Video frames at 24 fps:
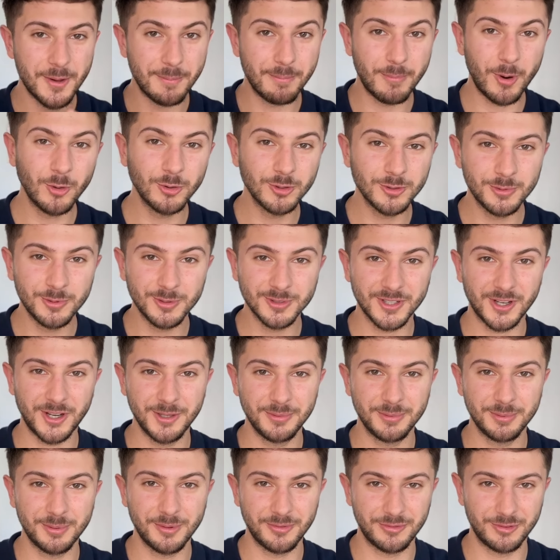multiple
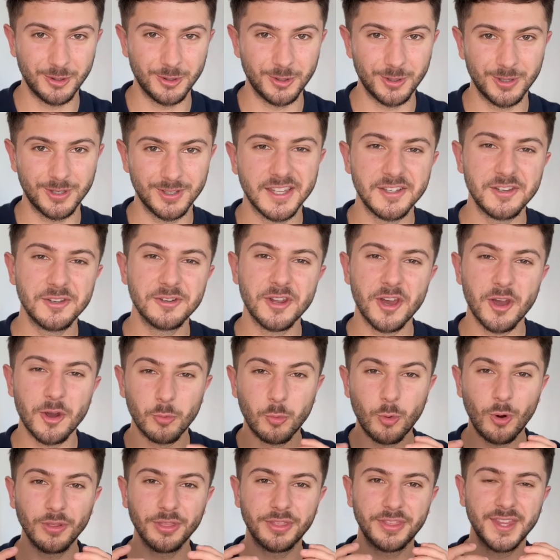times before, and you know,
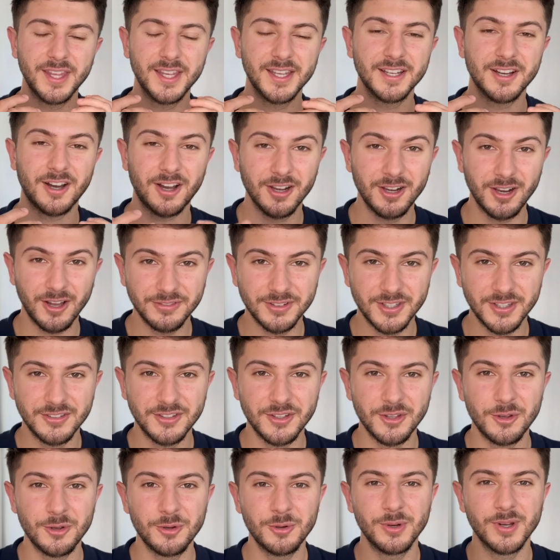one thing I love to
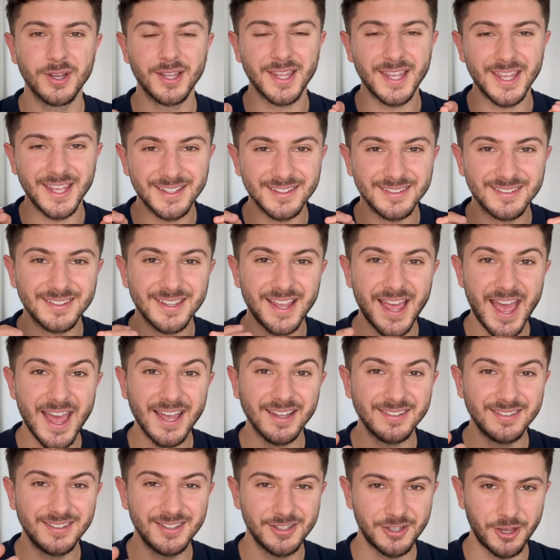do is
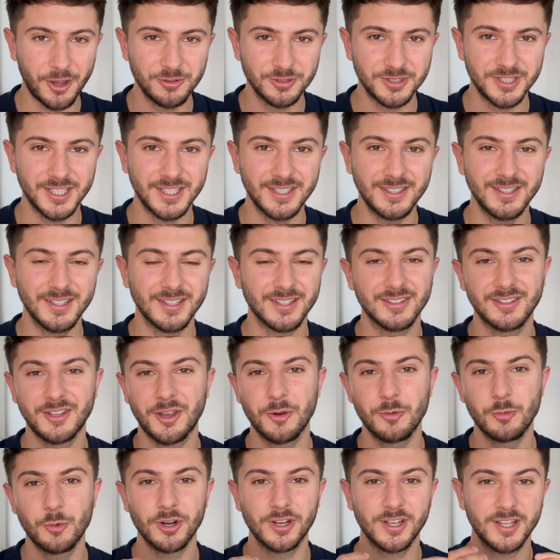Etsy coaching. So
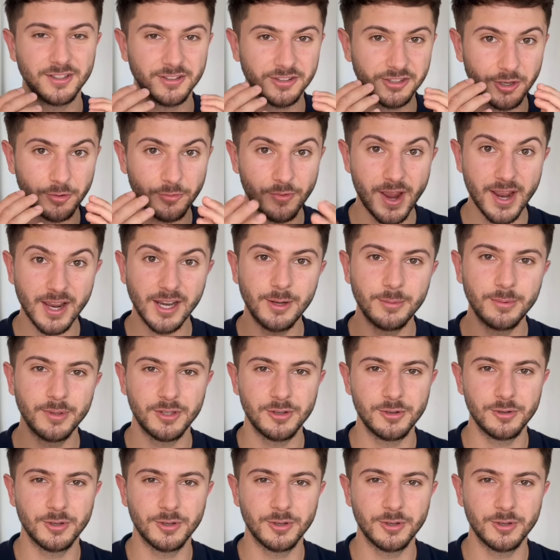working directly with you